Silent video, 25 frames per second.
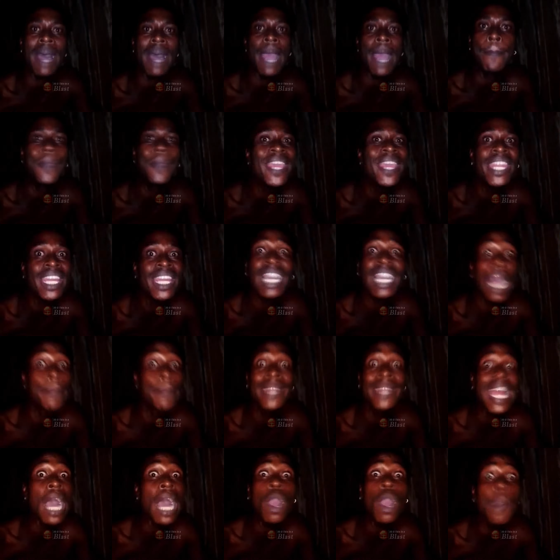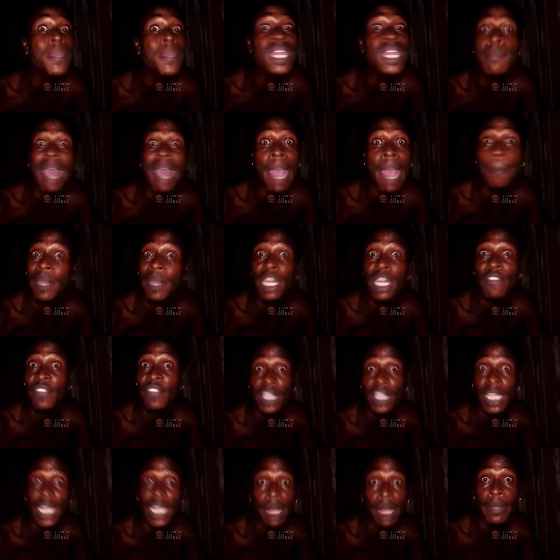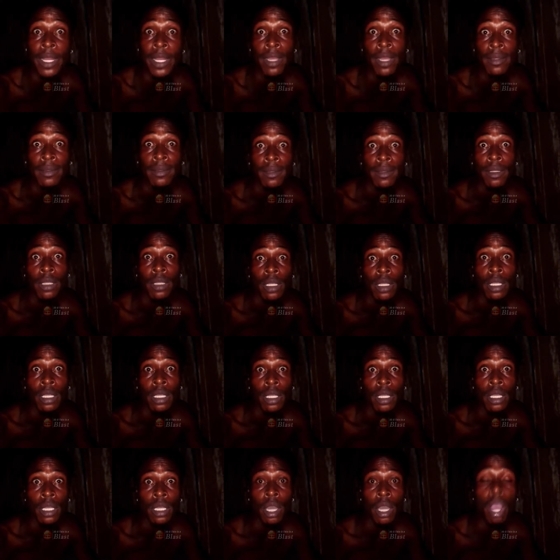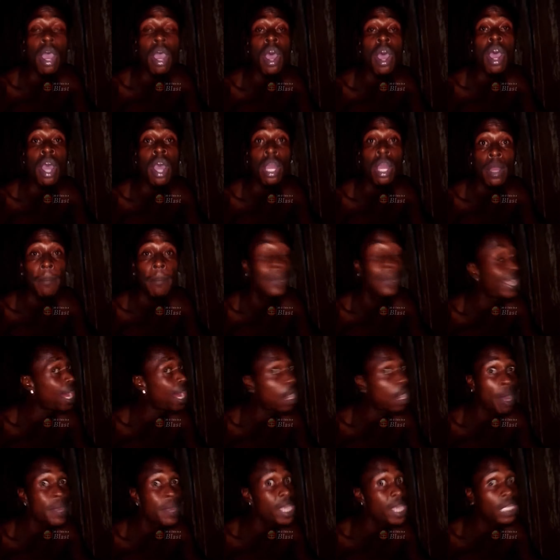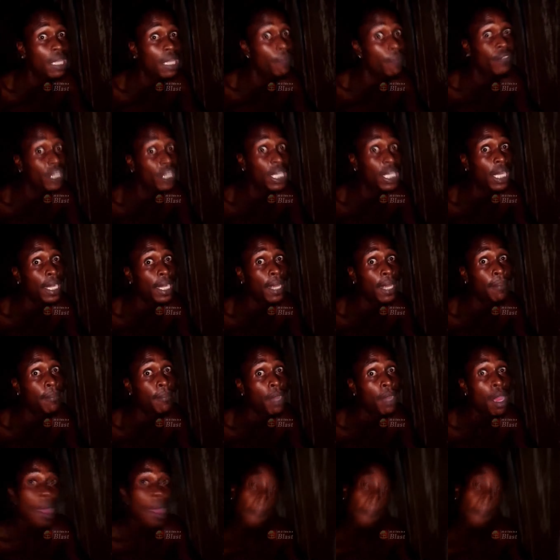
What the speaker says: my Pickney, cause me not go beat my Pickney for kill him, you know. Oh, me not go beat him for kill him.